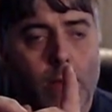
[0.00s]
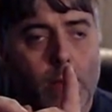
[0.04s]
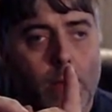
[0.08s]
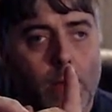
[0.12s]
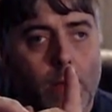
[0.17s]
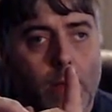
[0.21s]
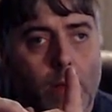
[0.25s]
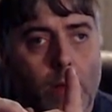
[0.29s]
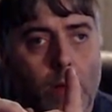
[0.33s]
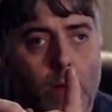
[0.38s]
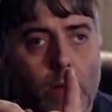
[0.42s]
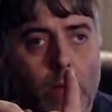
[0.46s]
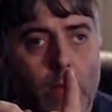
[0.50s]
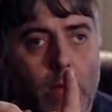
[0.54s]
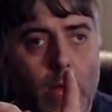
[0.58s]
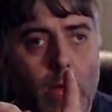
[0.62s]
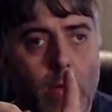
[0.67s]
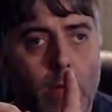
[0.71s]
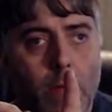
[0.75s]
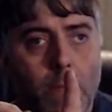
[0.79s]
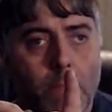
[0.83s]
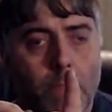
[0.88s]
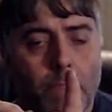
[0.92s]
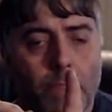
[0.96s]

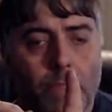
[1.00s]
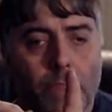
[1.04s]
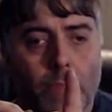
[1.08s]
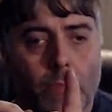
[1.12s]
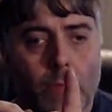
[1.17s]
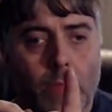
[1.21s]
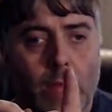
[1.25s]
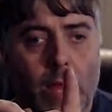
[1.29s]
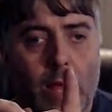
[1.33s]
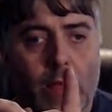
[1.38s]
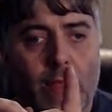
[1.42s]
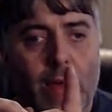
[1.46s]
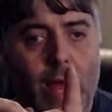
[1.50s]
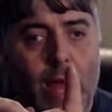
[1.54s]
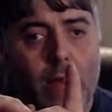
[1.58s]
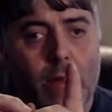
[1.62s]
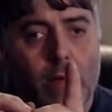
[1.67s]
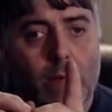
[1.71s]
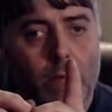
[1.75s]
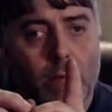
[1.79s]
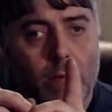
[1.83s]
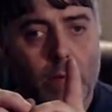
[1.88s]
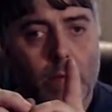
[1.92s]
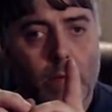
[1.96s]
okay?
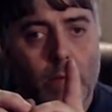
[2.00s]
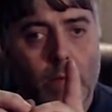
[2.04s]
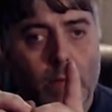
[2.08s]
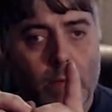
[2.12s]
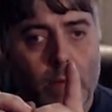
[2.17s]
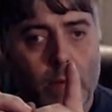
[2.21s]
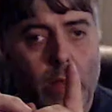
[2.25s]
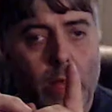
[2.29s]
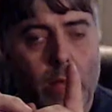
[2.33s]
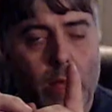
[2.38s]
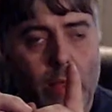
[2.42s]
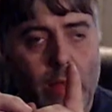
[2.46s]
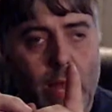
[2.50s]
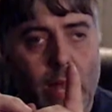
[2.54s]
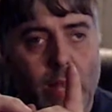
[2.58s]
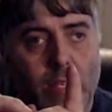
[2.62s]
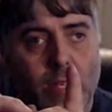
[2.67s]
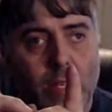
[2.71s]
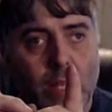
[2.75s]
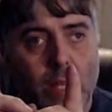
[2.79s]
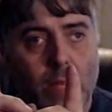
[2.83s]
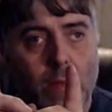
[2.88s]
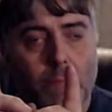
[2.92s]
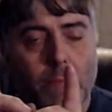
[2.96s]
That
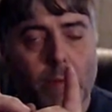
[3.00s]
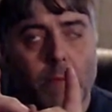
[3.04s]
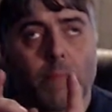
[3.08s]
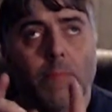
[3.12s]
deep.